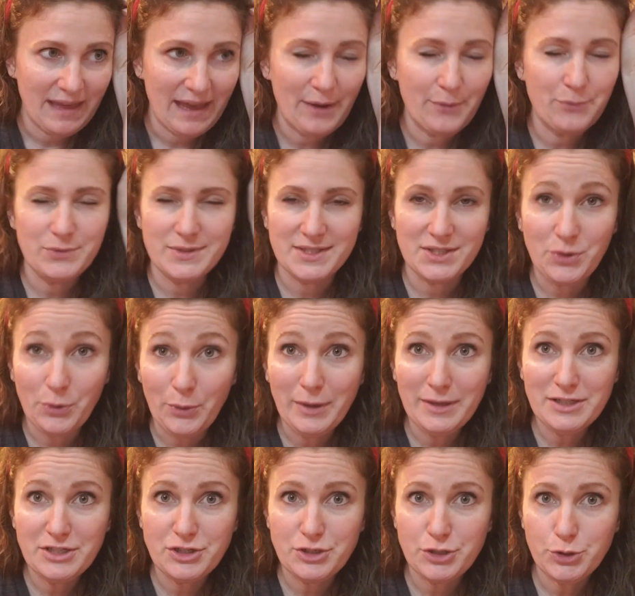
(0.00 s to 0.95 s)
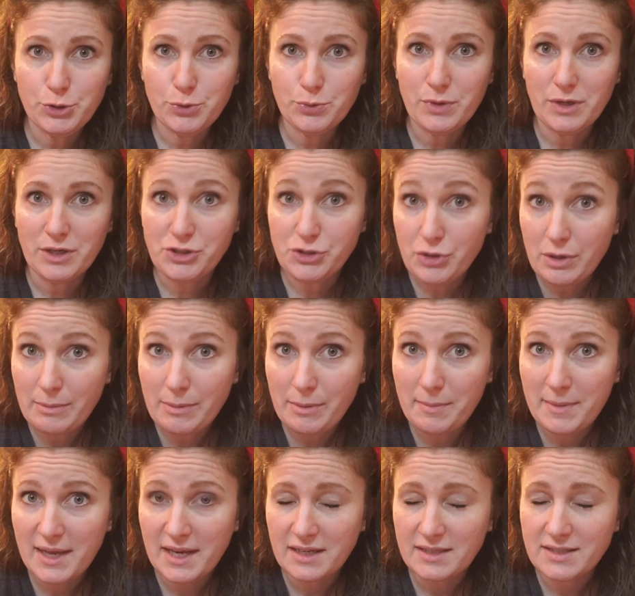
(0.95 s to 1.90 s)
I was going to do a
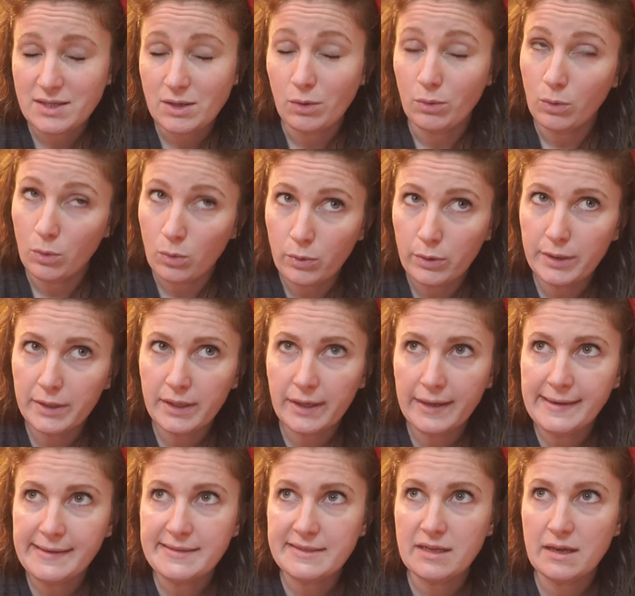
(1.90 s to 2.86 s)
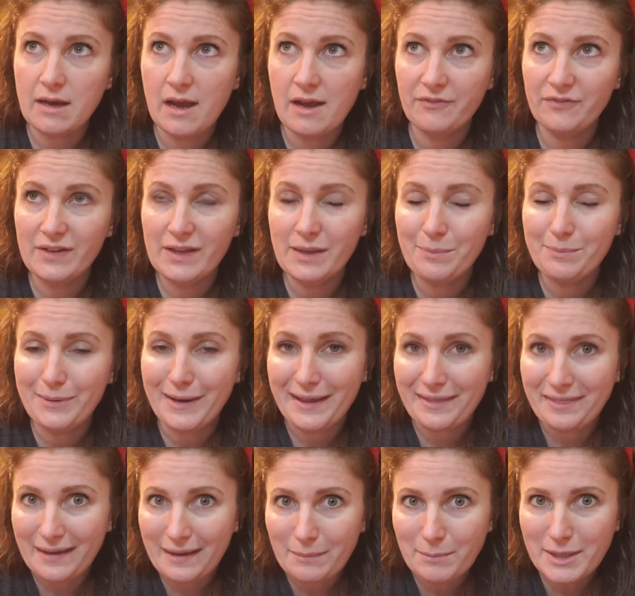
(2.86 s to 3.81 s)
trimmy mix or iced coffee, but
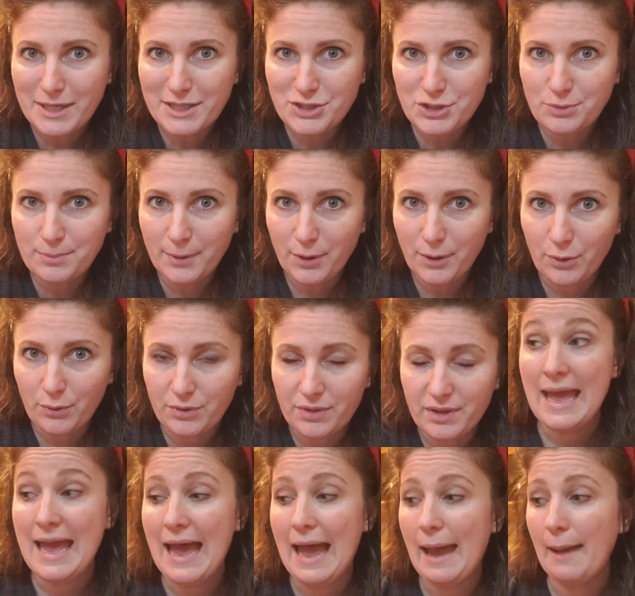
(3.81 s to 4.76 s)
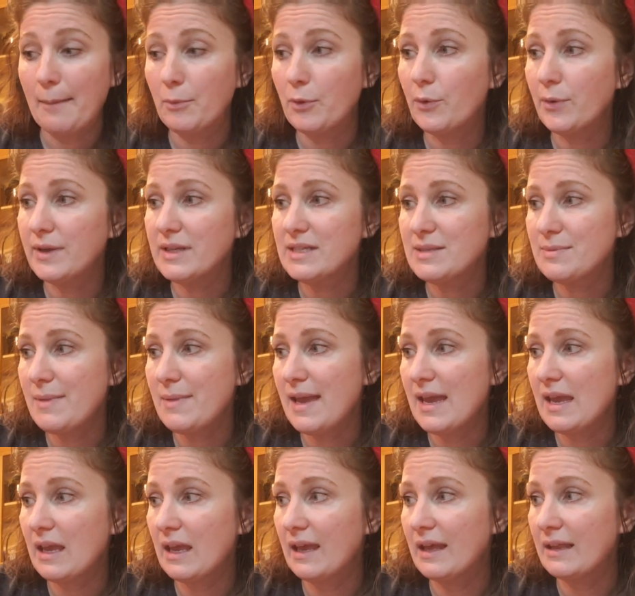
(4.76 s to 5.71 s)
I think I'm gonna do both. I'm going to
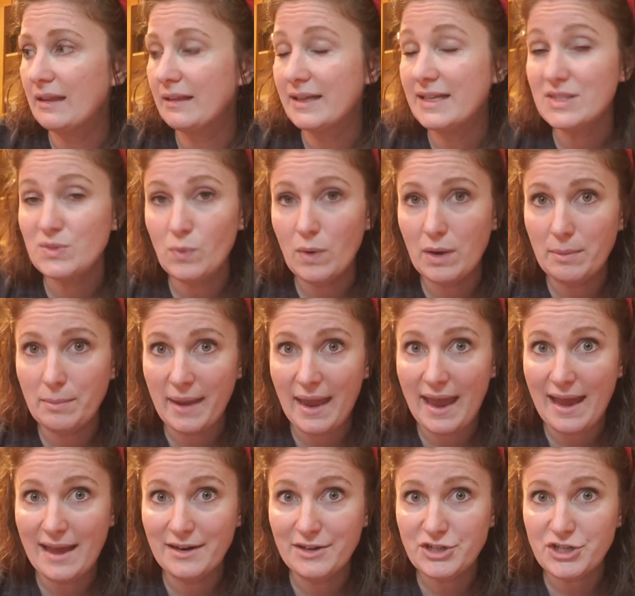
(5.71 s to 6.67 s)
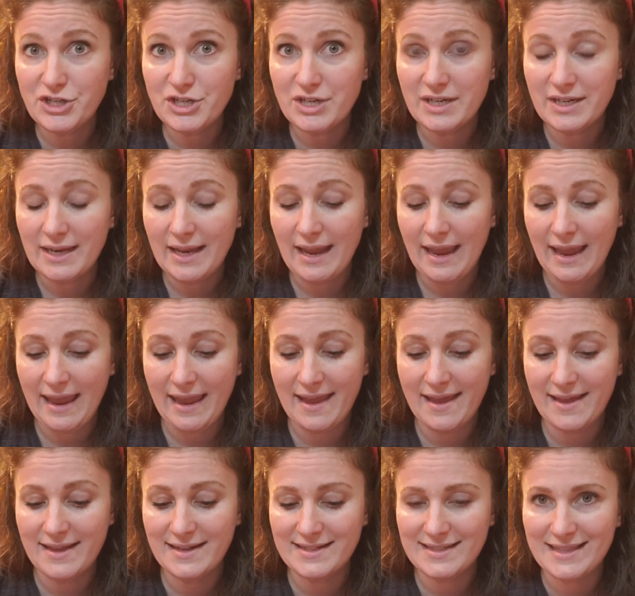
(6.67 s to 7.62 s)
make at least one batch,
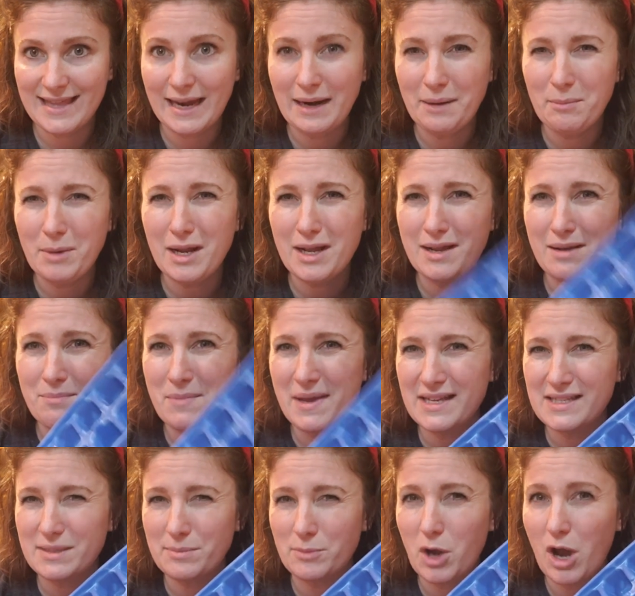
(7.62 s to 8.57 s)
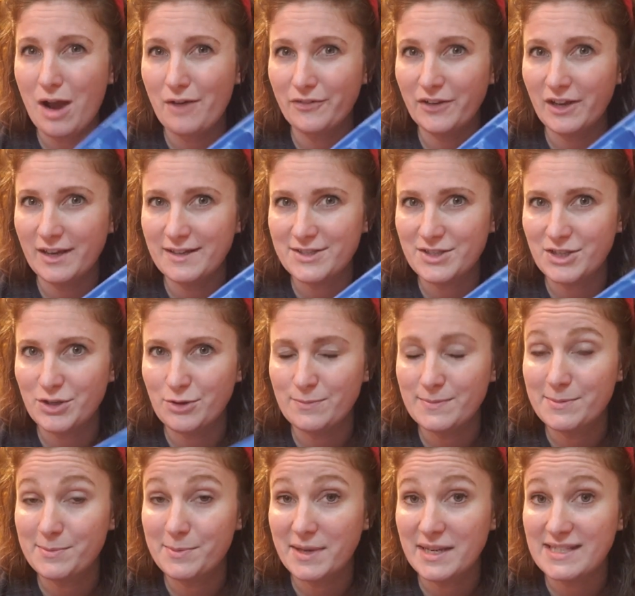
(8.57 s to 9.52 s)
and then I'm gonna make some coffee ice
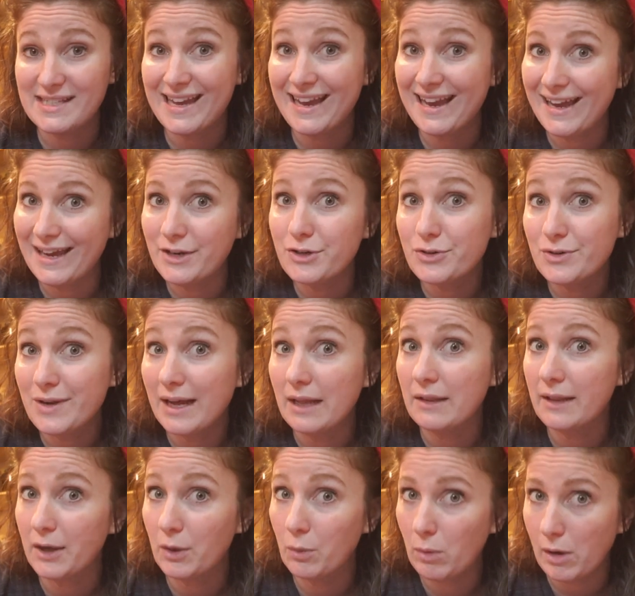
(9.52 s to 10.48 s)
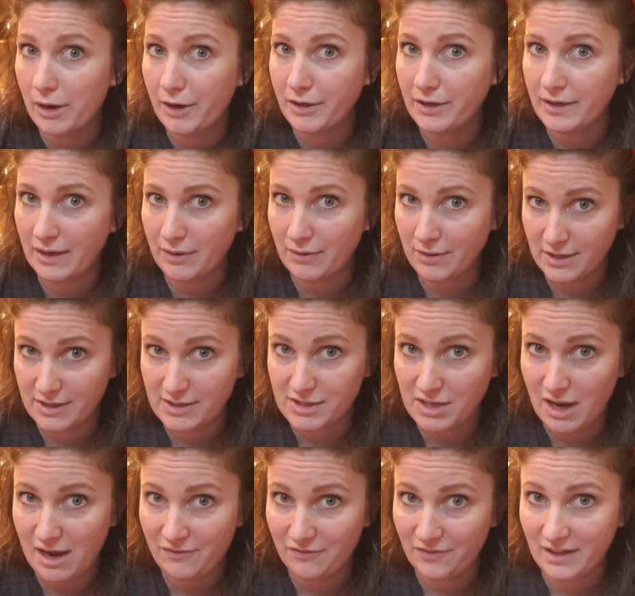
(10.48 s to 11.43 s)
cubes because I do not like watered down
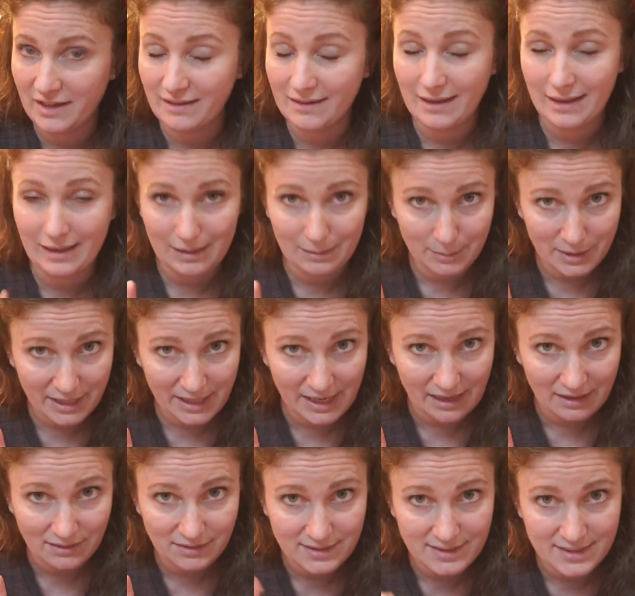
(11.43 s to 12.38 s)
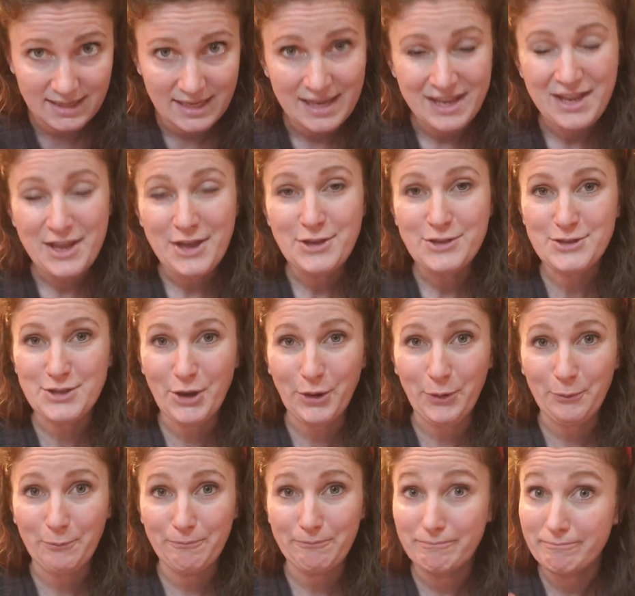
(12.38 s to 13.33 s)
iced coffee. Anybody else?
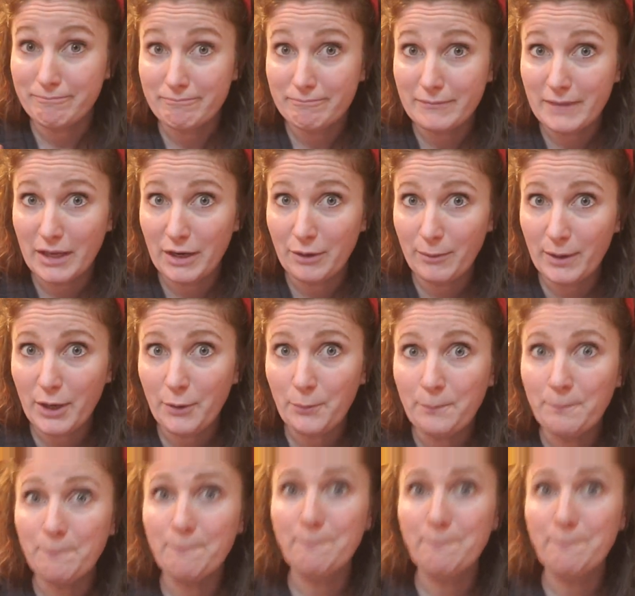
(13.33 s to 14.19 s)
So, here we go.